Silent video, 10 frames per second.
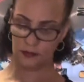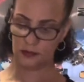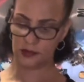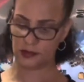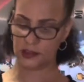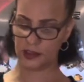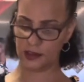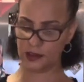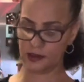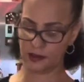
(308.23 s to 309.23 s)
stick
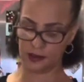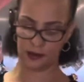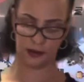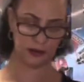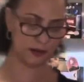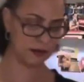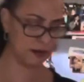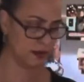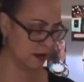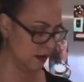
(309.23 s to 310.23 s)
it in there.
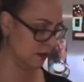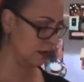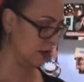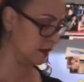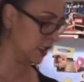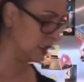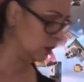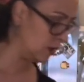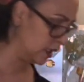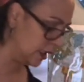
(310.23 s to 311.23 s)
Throw that
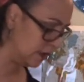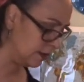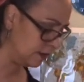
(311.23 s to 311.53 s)
away